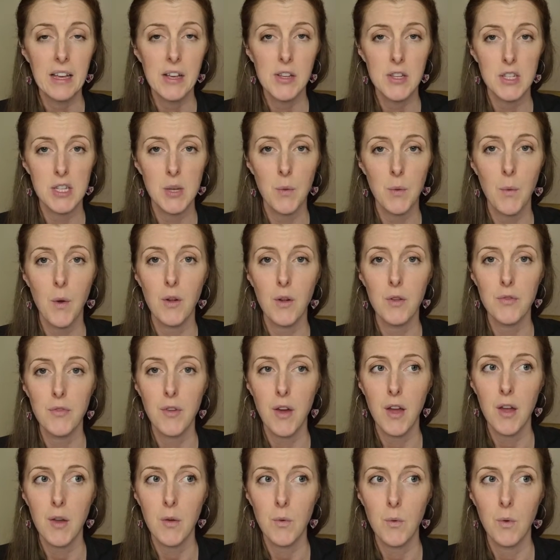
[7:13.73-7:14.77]
So
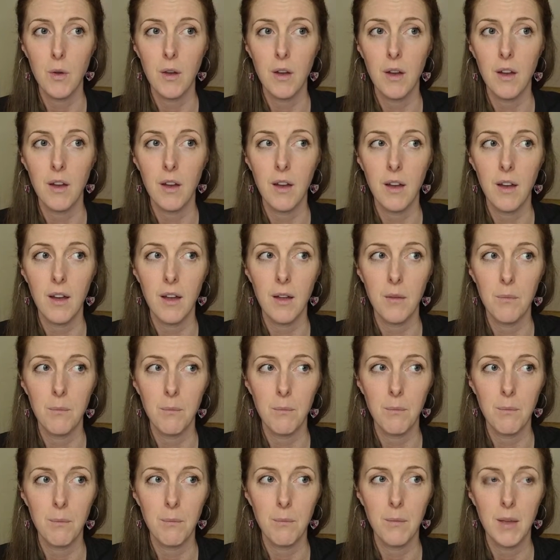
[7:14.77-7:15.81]
although,
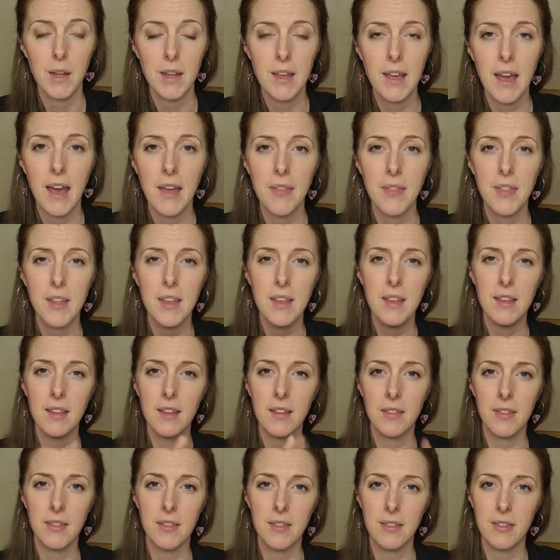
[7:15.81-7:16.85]

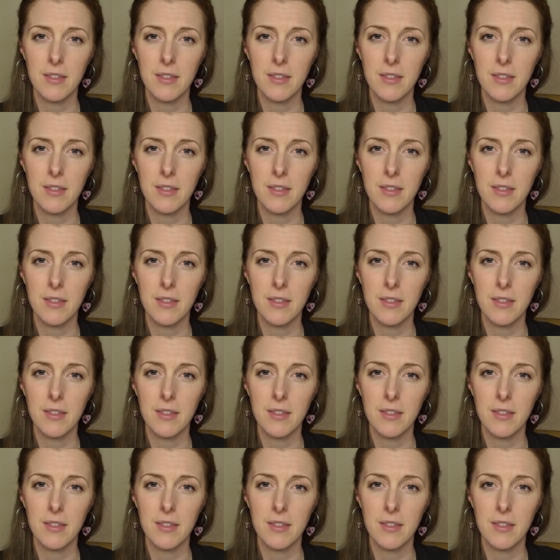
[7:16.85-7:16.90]
the